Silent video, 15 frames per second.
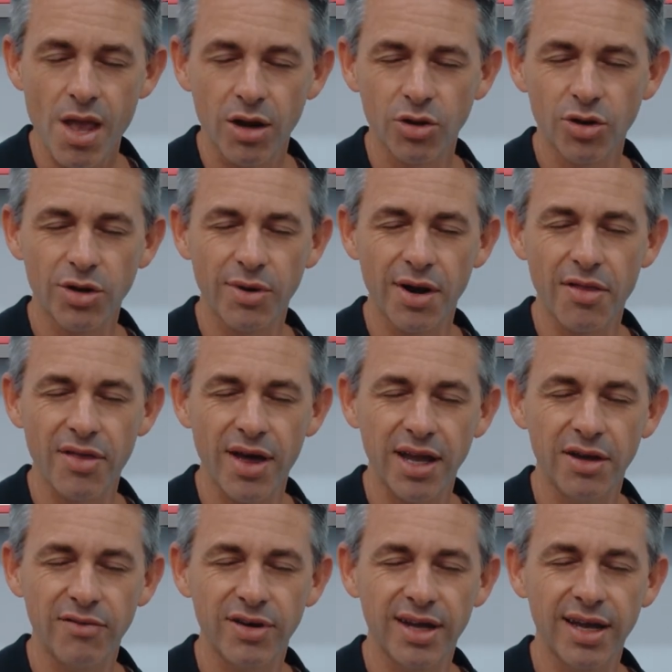Lord, I want to thank
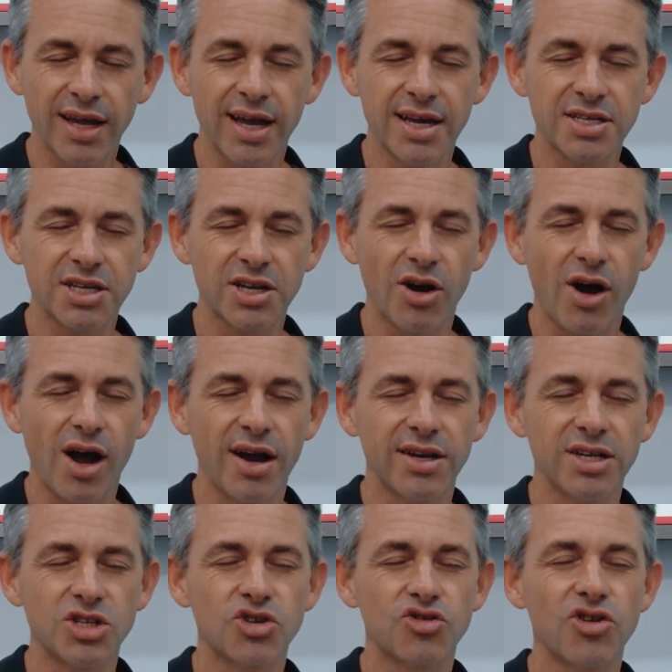you for King Hezekiah and
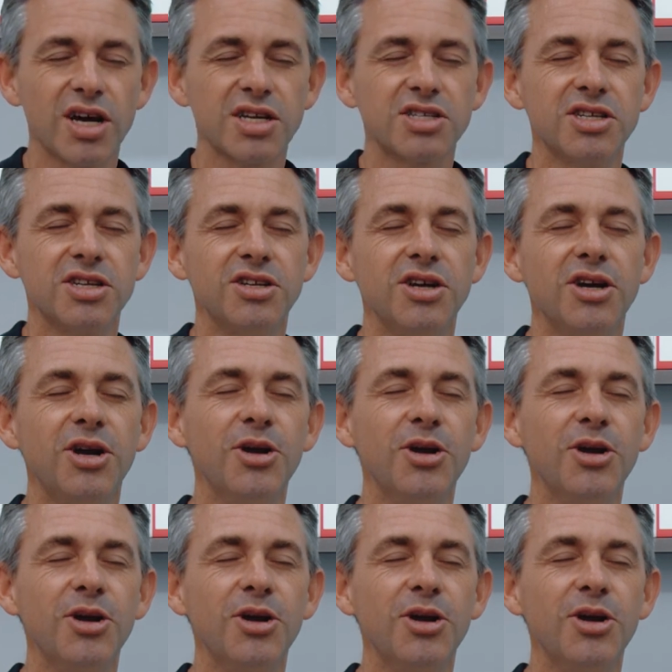his trust in you.